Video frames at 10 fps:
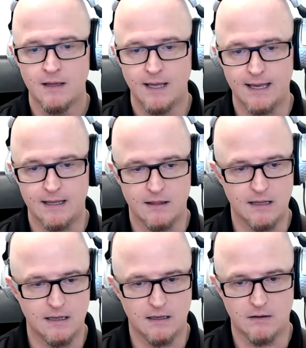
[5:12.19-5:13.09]
And
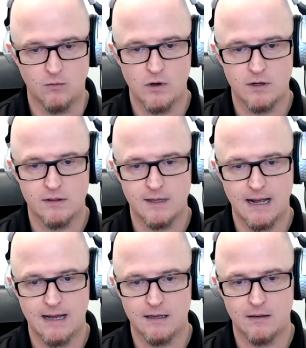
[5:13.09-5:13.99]
the one
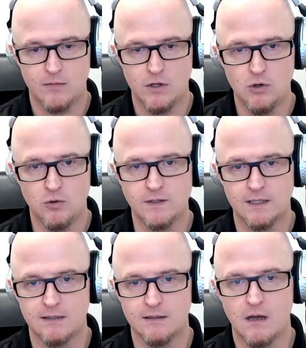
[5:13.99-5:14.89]
that I am
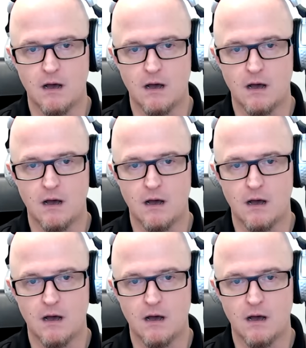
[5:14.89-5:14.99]
using,